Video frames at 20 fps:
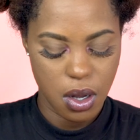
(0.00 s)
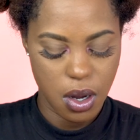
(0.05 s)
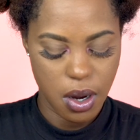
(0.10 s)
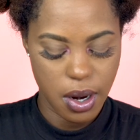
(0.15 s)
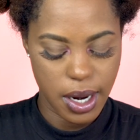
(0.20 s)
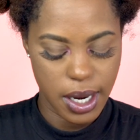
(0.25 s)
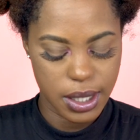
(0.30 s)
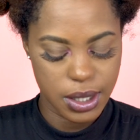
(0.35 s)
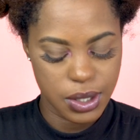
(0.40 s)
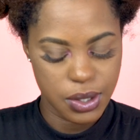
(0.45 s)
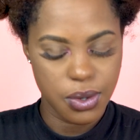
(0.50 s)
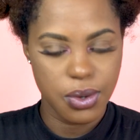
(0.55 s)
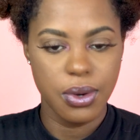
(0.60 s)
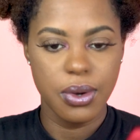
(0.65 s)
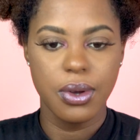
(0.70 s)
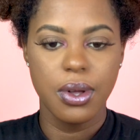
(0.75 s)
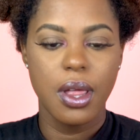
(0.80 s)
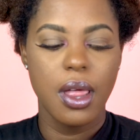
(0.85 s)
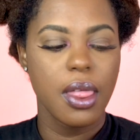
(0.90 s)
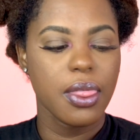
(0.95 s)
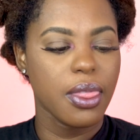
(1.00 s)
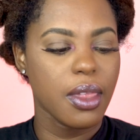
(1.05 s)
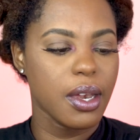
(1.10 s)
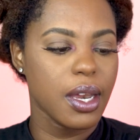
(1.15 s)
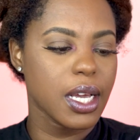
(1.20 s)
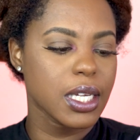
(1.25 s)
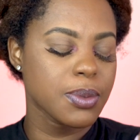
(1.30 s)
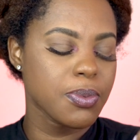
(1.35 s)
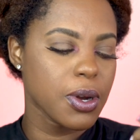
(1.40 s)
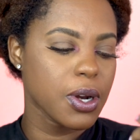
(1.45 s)
Right, so the
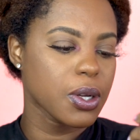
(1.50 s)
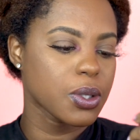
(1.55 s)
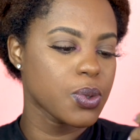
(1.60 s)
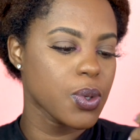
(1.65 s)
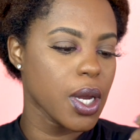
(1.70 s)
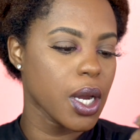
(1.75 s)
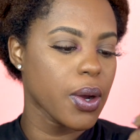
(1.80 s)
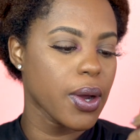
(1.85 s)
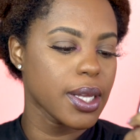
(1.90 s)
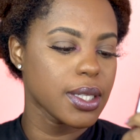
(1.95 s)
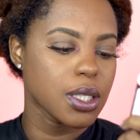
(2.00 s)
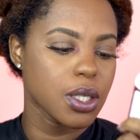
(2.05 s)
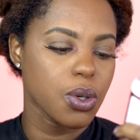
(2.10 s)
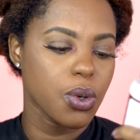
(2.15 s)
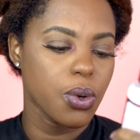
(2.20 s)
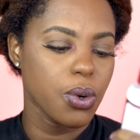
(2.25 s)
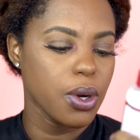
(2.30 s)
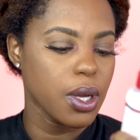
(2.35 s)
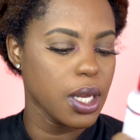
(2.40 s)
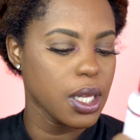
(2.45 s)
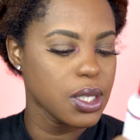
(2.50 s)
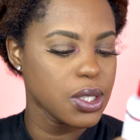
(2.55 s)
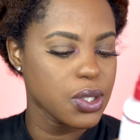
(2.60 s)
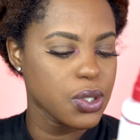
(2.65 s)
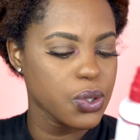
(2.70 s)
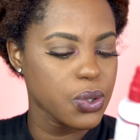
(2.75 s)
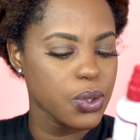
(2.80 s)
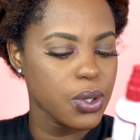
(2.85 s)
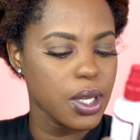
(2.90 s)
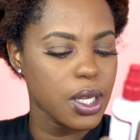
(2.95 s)
next product we're going to go
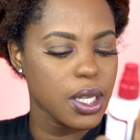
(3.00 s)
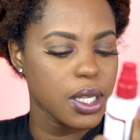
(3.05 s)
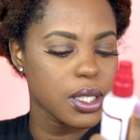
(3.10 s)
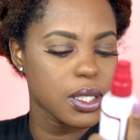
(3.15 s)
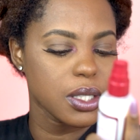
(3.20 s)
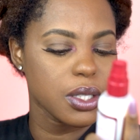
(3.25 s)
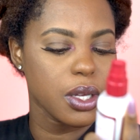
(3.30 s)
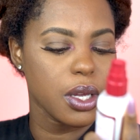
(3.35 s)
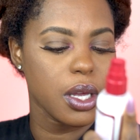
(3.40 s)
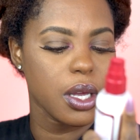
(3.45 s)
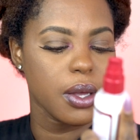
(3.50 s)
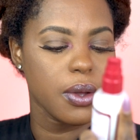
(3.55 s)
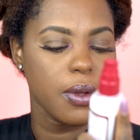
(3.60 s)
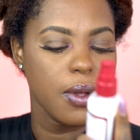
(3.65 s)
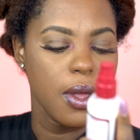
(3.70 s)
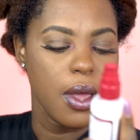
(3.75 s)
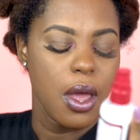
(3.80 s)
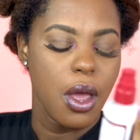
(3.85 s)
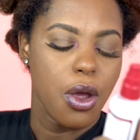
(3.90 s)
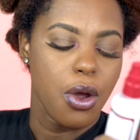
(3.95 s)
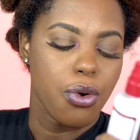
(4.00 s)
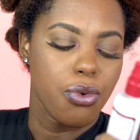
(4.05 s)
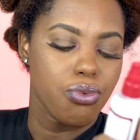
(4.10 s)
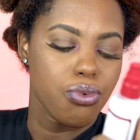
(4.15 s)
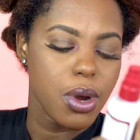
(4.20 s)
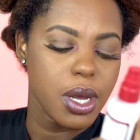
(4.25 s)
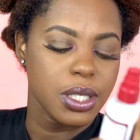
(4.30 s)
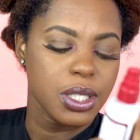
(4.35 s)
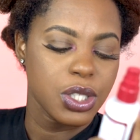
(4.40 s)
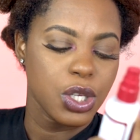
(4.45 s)
into is the
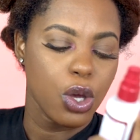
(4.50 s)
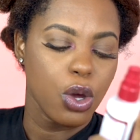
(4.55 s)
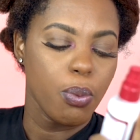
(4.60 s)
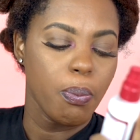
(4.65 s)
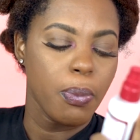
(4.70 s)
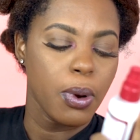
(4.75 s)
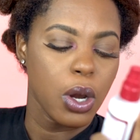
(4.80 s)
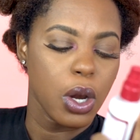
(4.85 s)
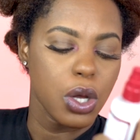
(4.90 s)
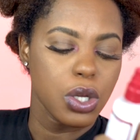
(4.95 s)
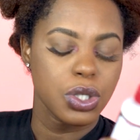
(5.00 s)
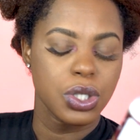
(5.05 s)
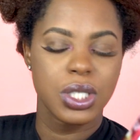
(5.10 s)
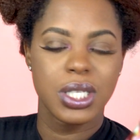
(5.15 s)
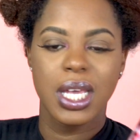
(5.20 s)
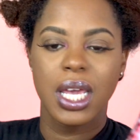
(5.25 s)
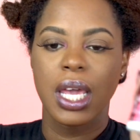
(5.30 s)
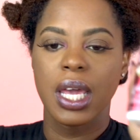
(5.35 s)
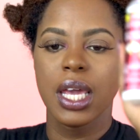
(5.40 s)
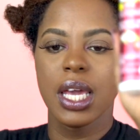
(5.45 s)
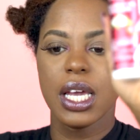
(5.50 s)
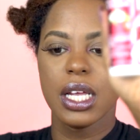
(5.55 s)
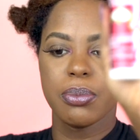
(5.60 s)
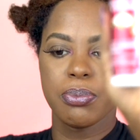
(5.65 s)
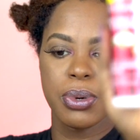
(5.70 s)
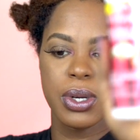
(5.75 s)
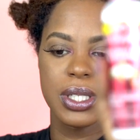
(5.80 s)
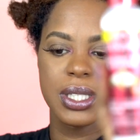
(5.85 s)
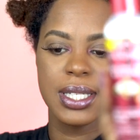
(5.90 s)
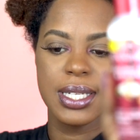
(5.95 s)
Rescue Plus
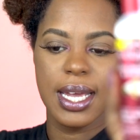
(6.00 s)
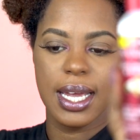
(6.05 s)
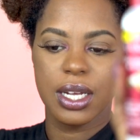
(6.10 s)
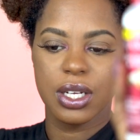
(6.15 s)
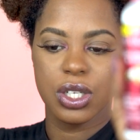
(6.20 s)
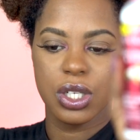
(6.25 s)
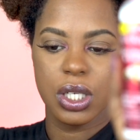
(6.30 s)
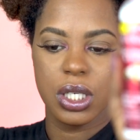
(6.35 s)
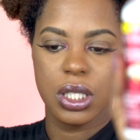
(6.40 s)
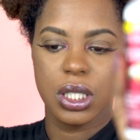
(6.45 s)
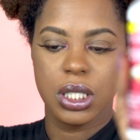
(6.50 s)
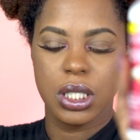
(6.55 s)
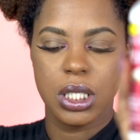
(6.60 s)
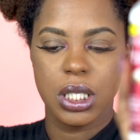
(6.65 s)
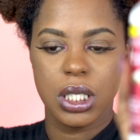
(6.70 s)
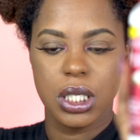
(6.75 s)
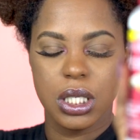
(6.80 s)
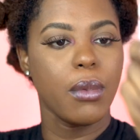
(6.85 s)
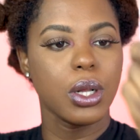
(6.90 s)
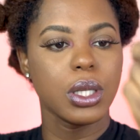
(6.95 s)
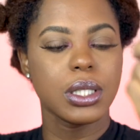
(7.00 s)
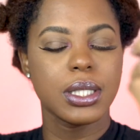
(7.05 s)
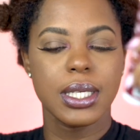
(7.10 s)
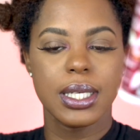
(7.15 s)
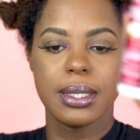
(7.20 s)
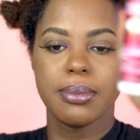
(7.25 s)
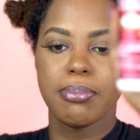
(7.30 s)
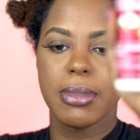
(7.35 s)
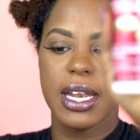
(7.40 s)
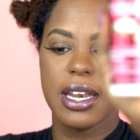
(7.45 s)
Heat Protect
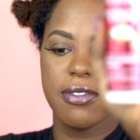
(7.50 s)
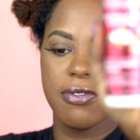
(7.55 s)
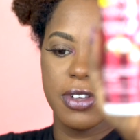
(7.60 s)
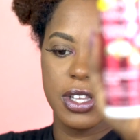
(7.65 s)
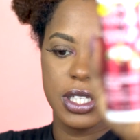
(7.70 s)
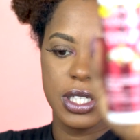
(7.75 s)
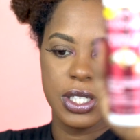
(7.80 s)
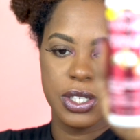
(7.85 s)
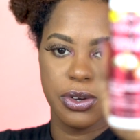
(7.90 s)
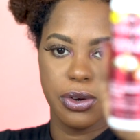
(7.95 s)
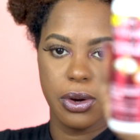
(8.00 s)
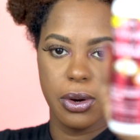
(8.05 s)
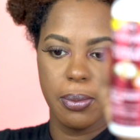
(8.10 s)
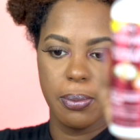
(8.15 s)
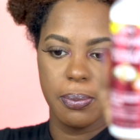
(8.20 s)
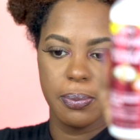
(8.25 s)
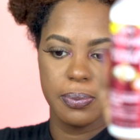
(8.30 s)
Malted Benefit Serum.